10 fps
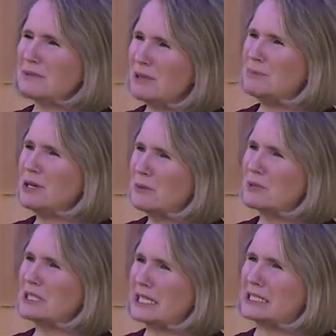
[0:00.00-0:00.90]
people
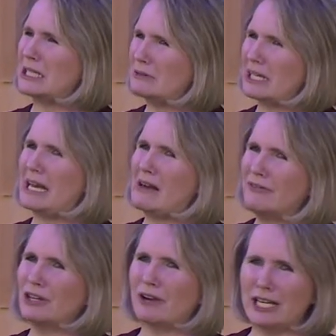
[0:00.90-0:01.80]
really don't have
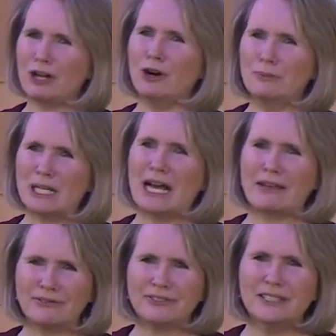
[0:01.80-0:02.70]
a great home
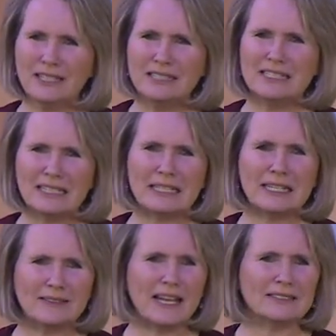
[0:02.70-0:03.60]
life, didn't
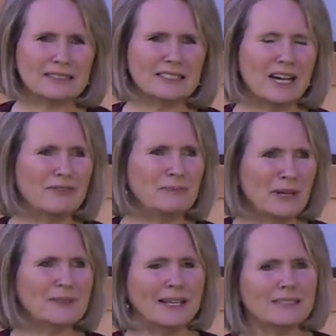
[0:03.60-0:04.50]
get that stuff,
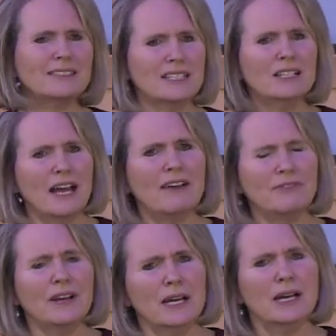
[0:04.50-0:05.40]
but they still
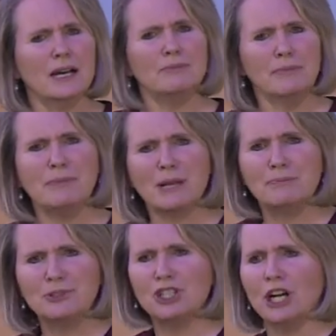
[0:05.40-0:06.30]
have a big
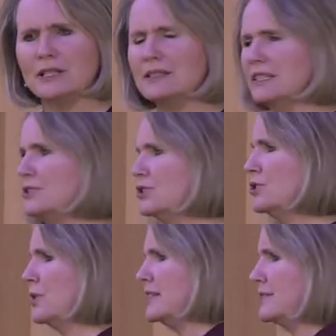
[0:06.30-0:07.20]
chunk that is
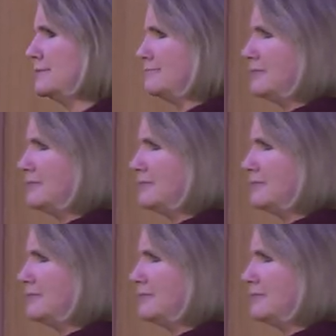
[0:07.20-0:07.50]
choice.